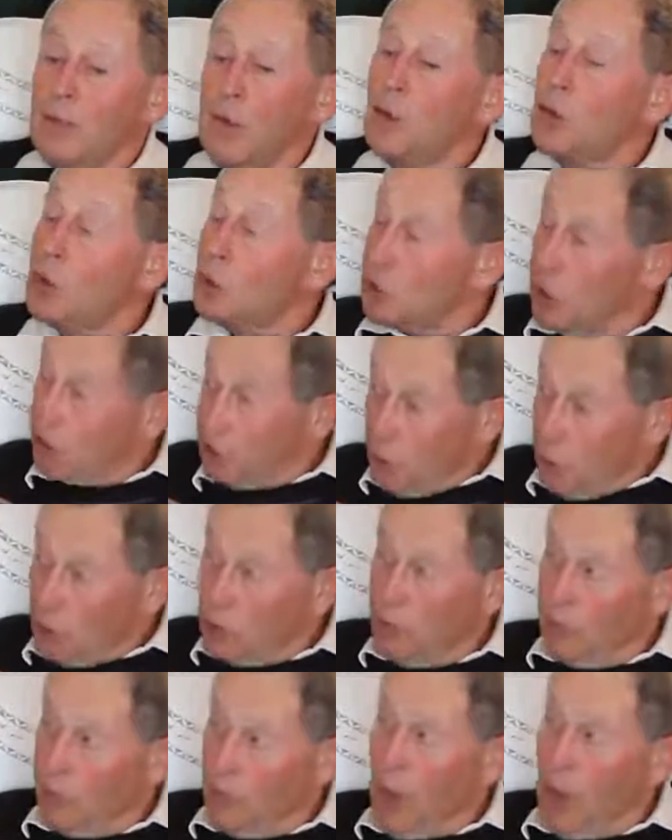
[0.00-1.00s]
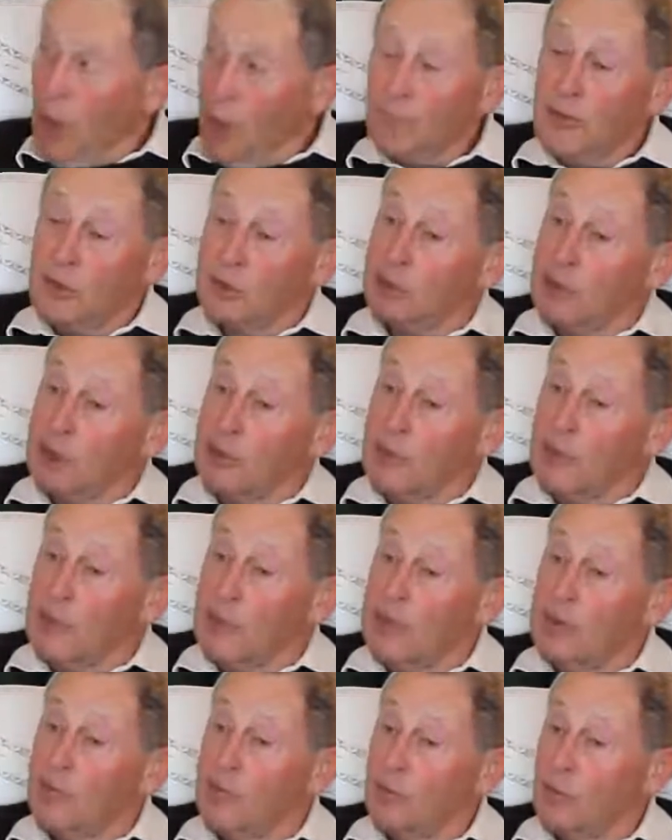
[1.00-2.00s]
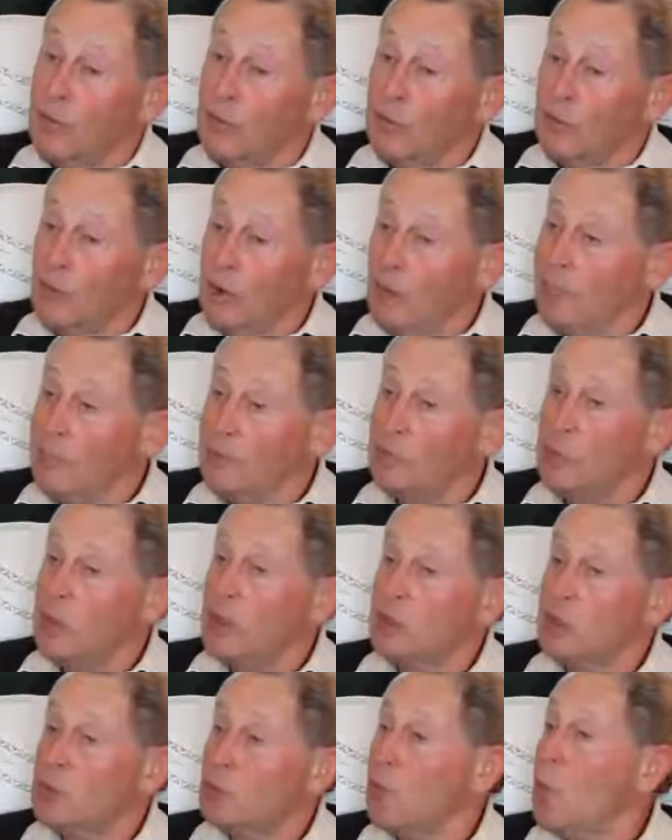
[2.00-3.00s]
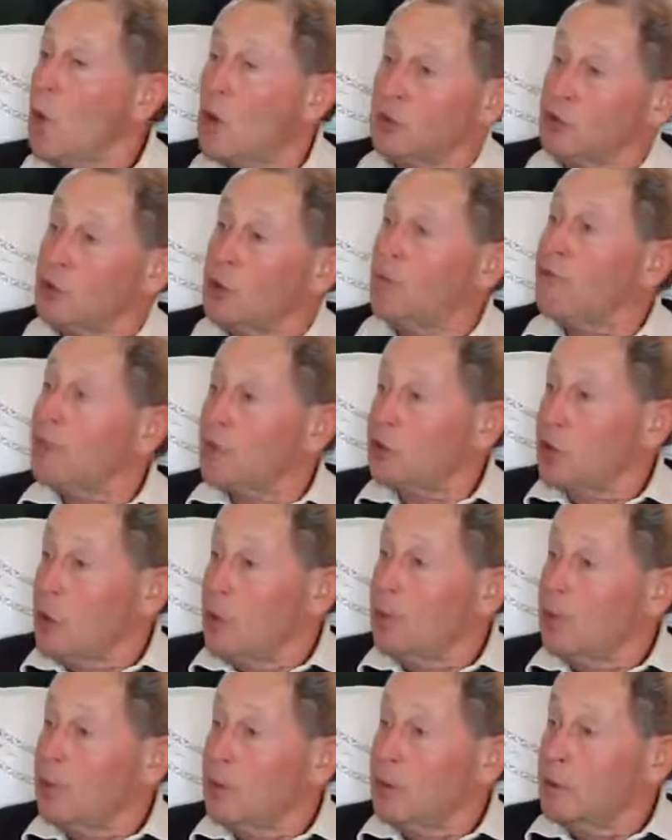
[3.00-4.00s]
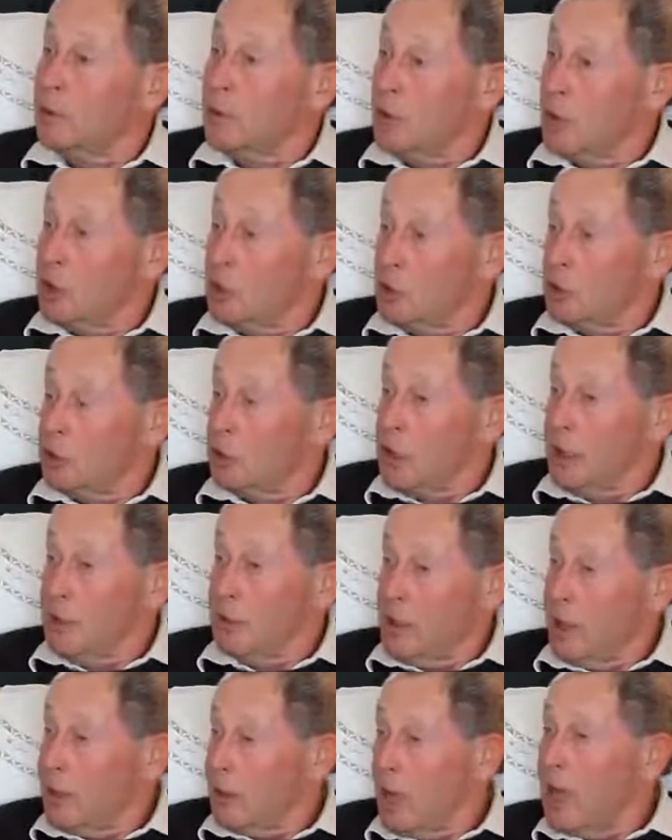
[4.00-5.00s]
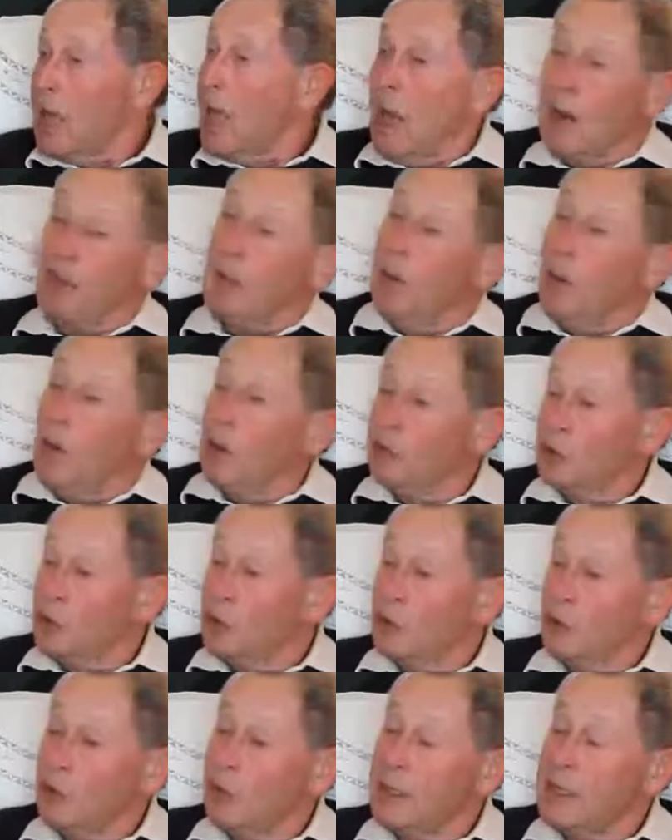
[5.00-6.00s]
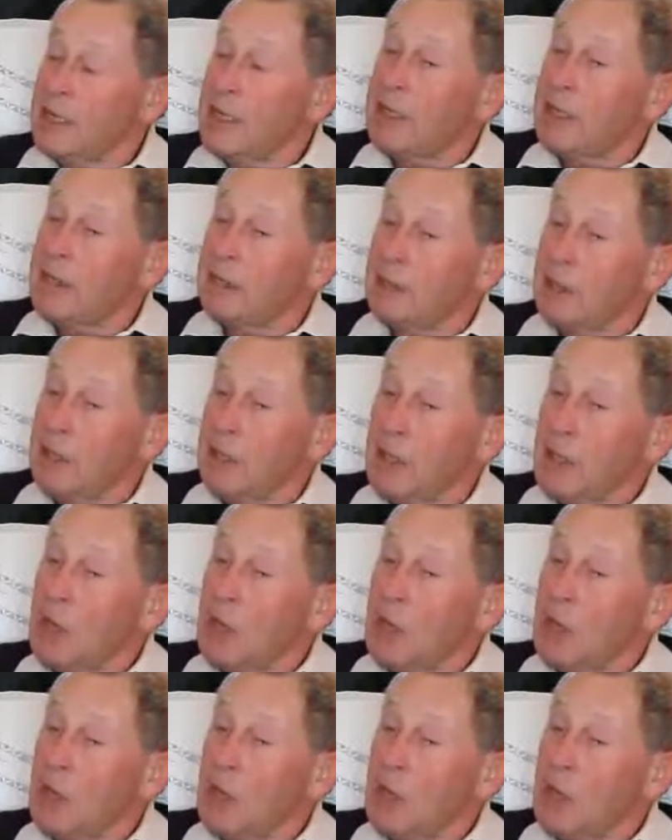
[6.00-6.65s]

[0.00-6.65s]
Because could have obviously been, for obvious reasons, washed off a ship in conditions like that and belonged to somebody else.